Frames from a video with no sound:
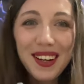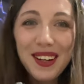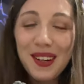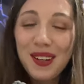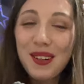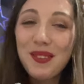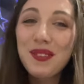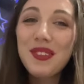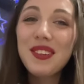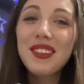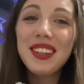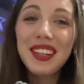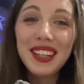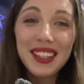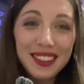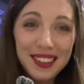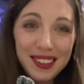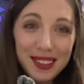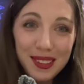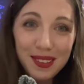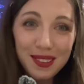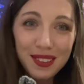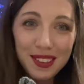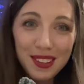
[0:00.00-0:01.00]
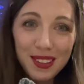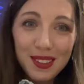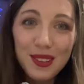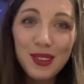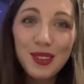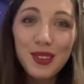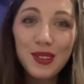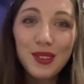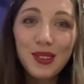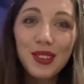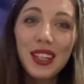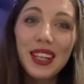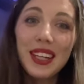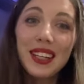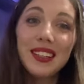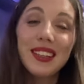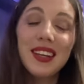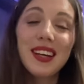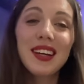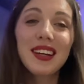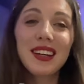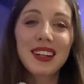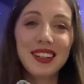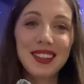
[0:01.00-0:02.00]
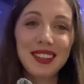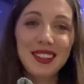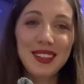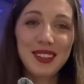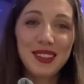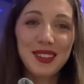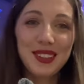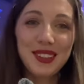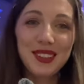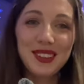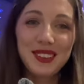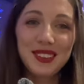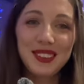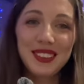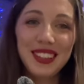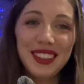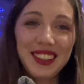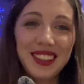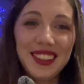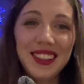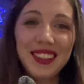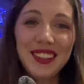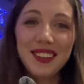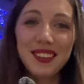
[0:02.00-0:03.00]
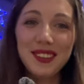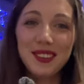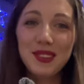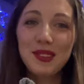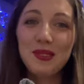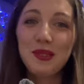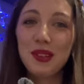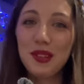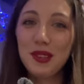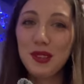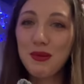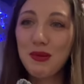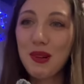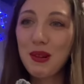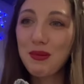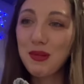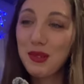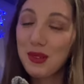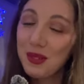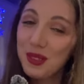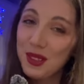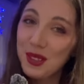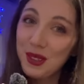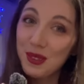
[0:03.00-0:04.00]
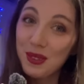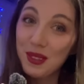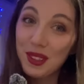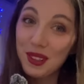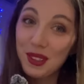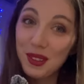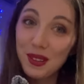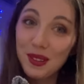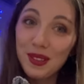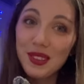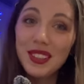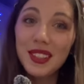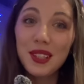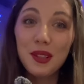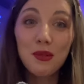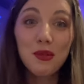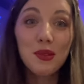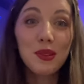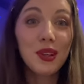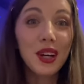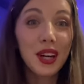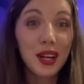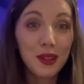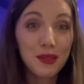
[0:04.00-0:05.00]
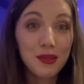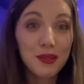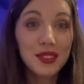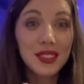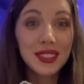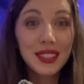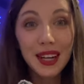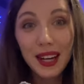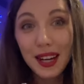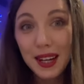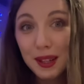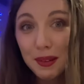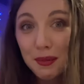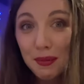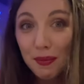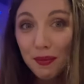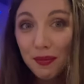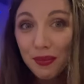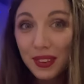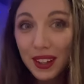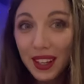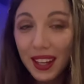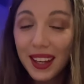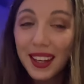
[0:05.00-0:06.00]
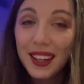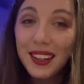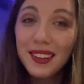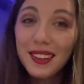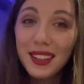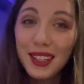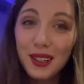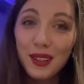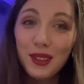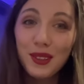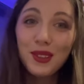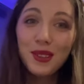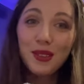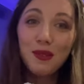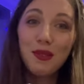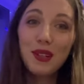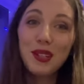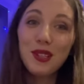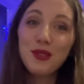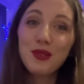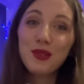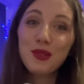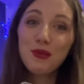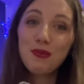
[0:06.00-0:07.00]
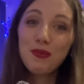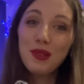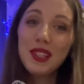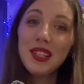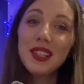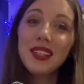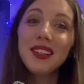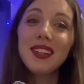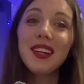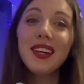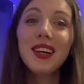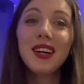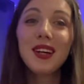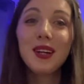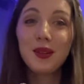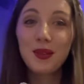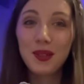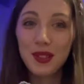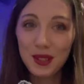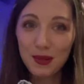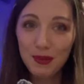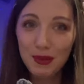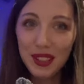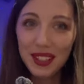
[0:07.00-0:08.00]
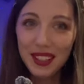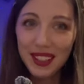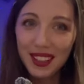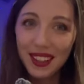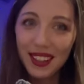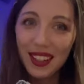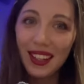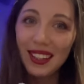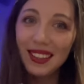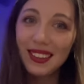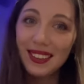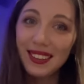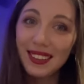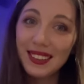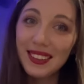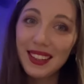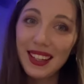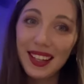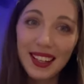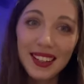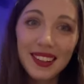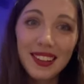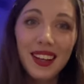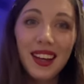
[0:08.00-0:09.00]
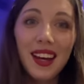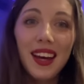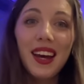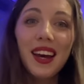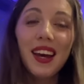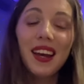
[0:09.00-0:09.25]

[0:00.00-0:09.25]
Hope you like this video. You can click here to watch my previous videos if you have time. And thank you so much for being with me here until the end.